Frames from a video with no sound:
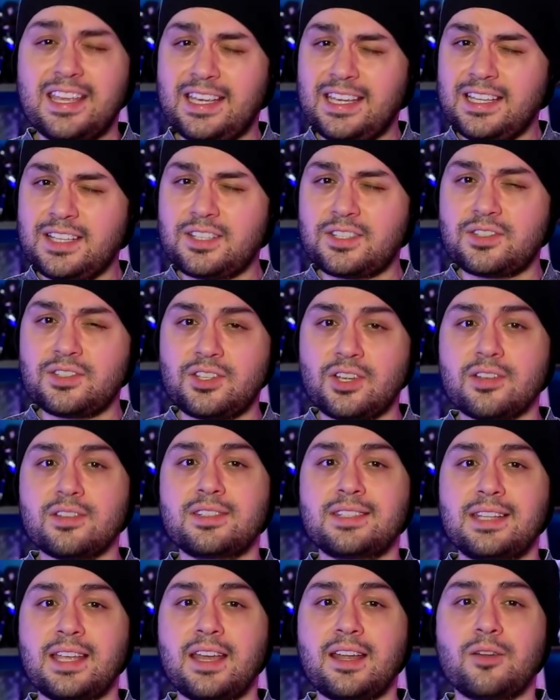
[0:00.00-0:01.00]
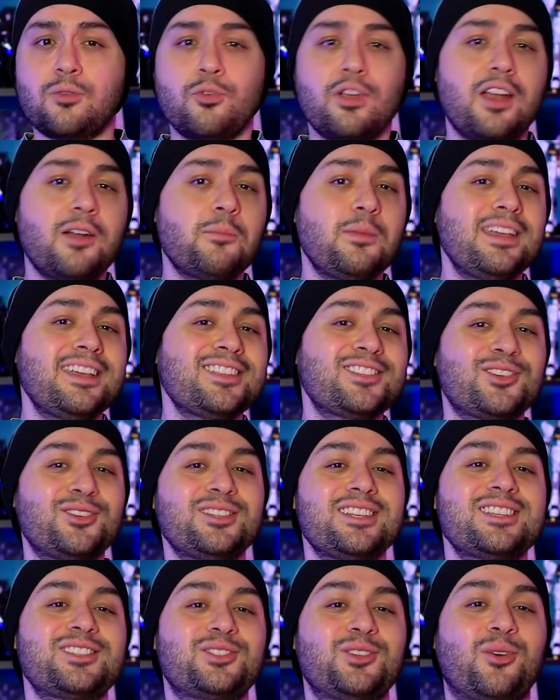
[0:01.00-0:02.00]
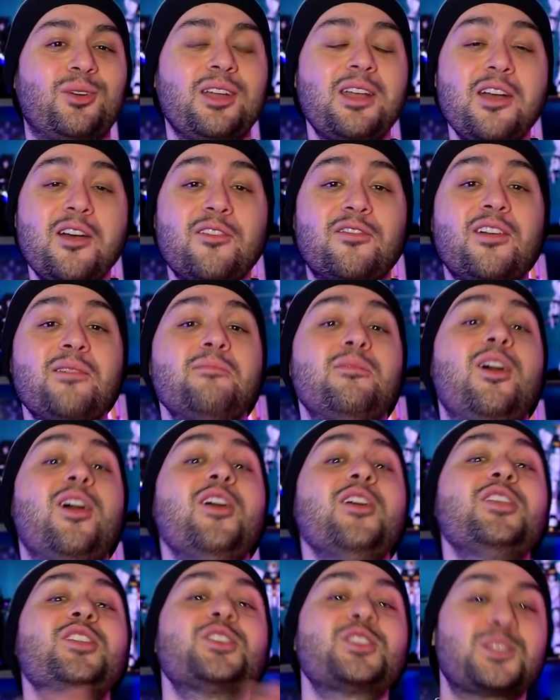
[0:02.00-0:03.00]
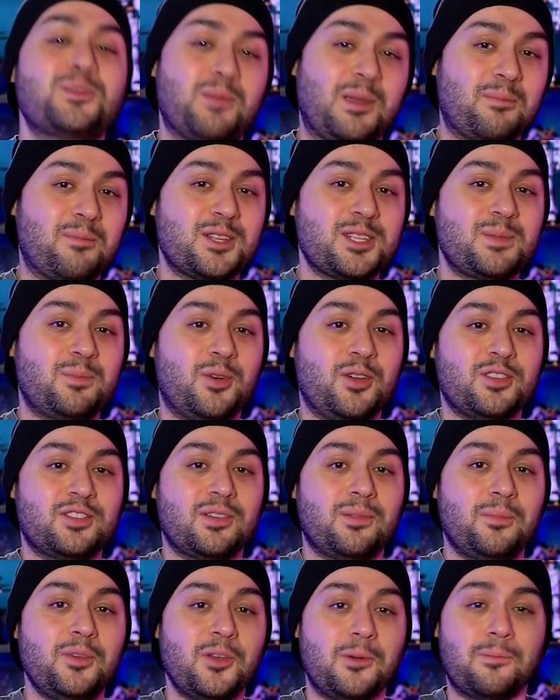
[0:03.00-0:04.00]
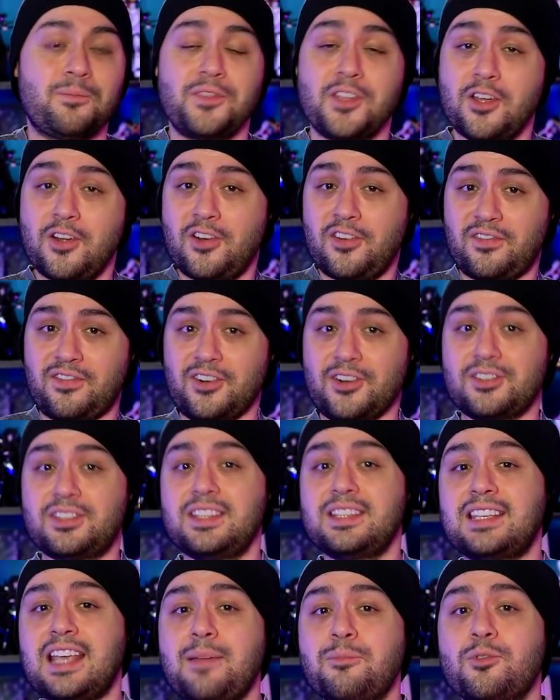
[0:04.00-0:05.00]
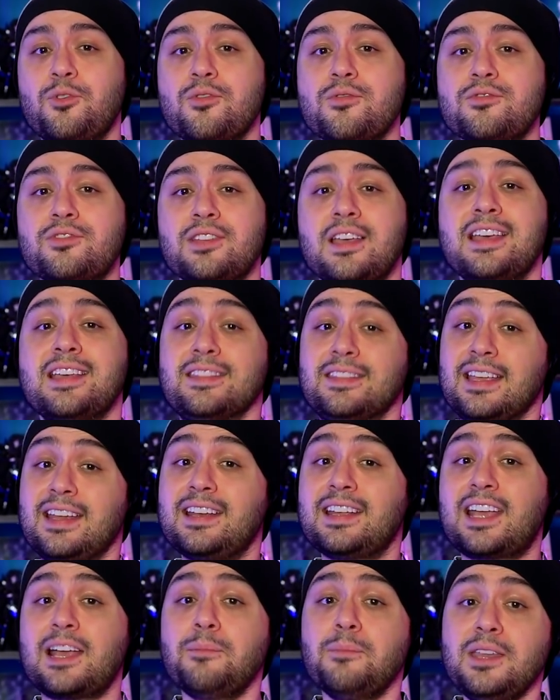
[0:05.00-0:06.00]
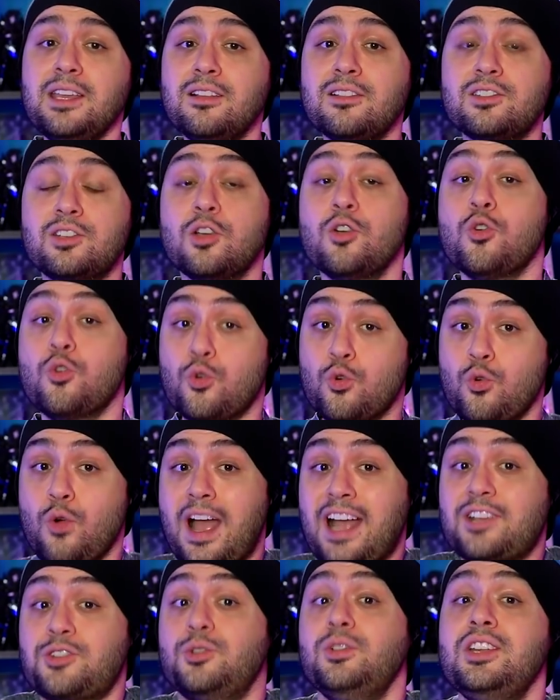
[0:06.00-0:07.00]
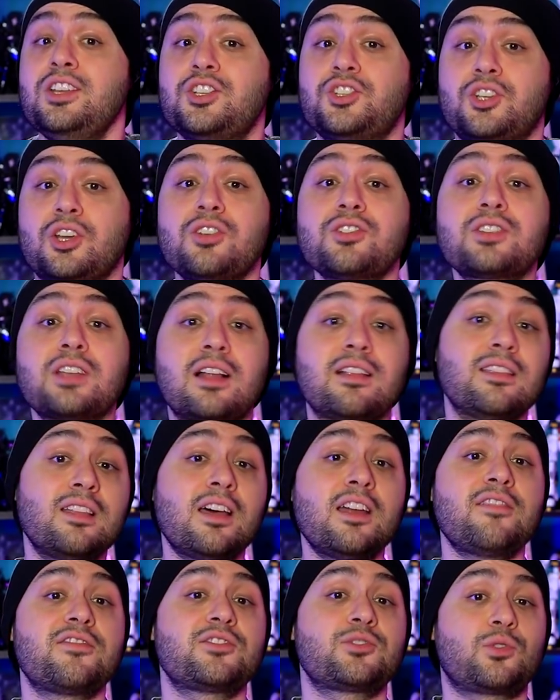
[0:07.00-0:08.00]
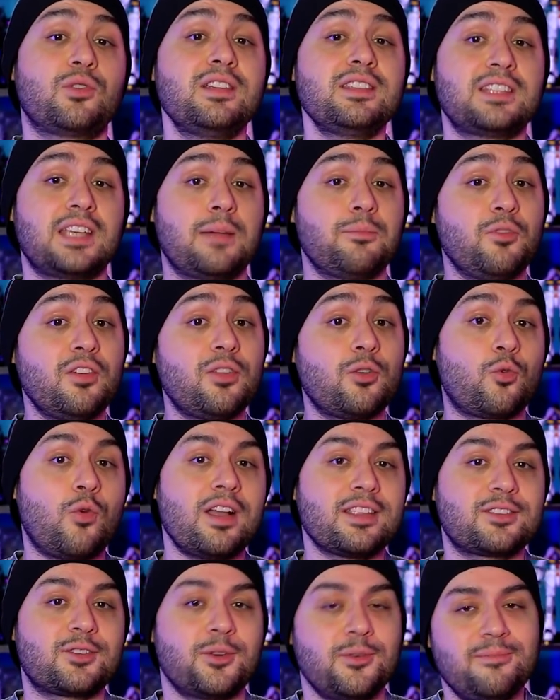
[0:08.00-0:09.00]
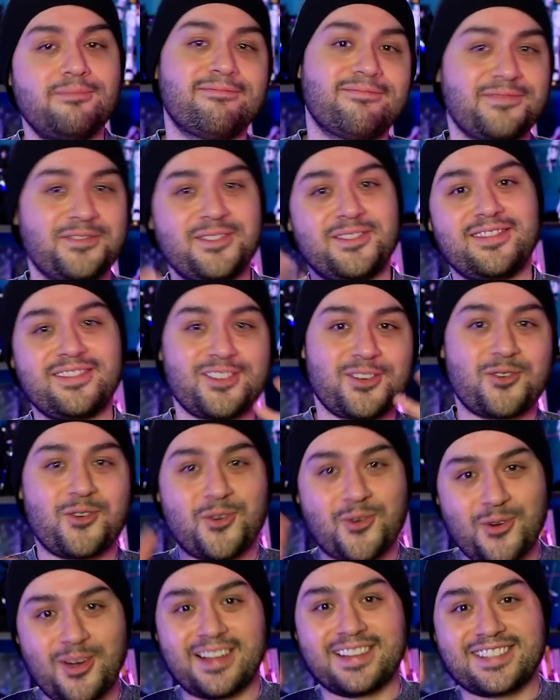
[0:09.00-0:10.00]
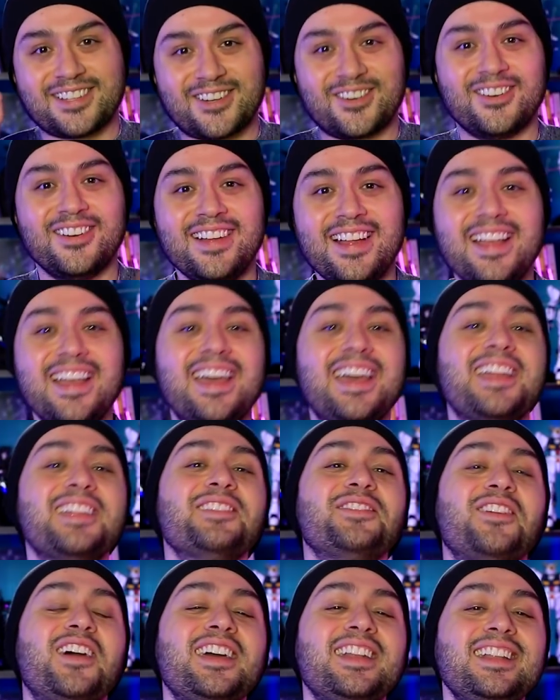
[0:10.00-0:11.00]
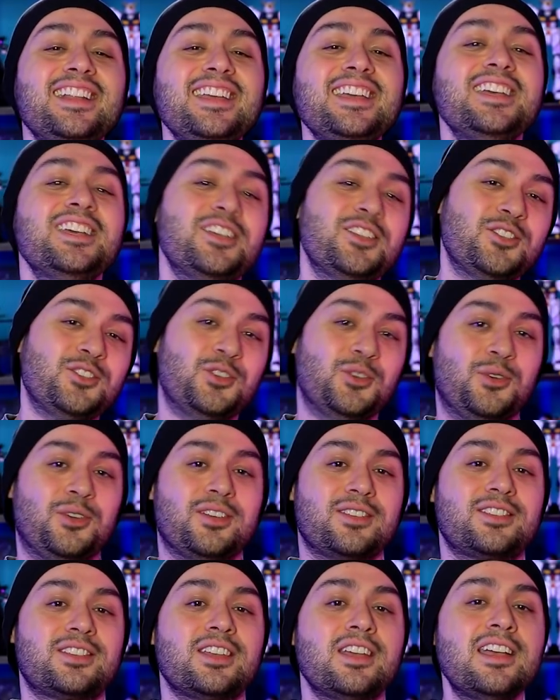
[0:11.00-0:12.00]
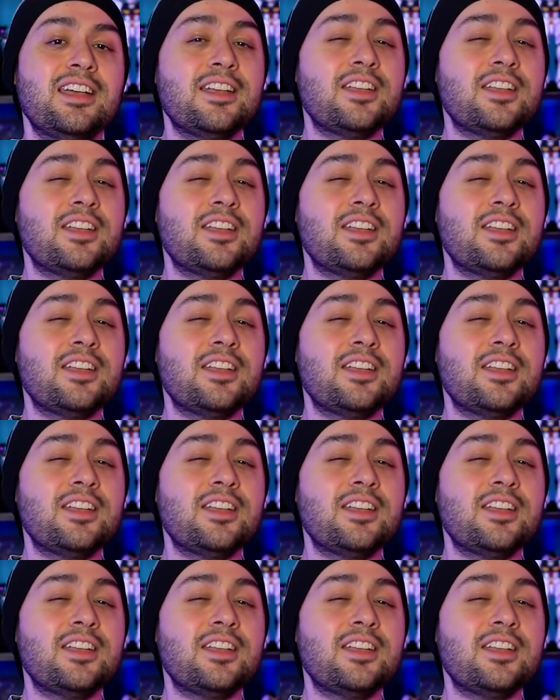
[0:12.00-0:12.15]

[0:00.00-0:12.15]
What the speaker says: It's just that we are being told the story from other people's point of view. First is Amuro's, then Camille's, who actually shares a lot of screen time with Quattro, and finally Judas.